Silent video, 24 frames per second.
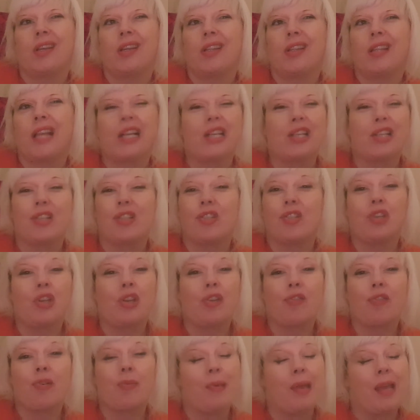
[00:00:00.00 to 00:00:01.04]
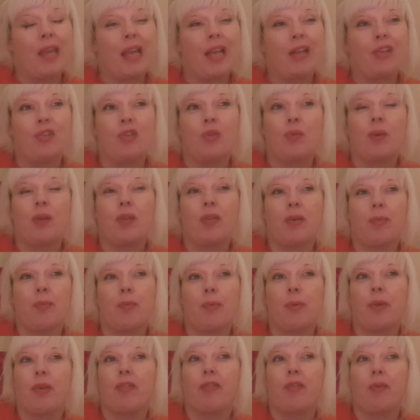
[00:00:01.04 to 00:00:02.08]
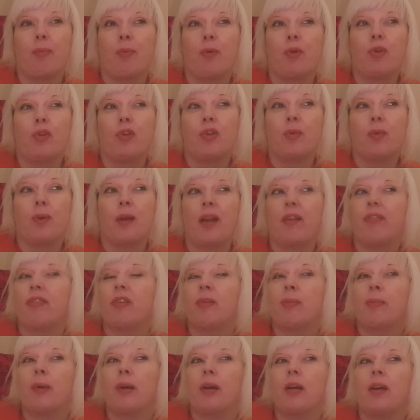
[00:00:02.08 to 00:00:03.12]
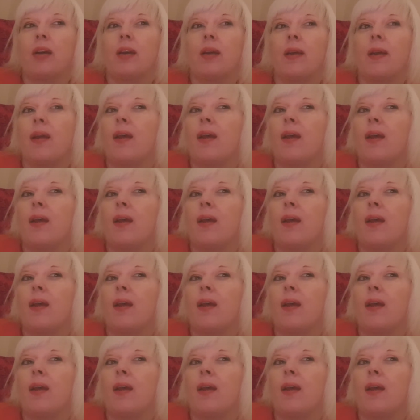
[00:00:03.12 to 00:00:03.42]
That doesn't do it for me. I don't know whether I'm a bit of a prude or whatever, but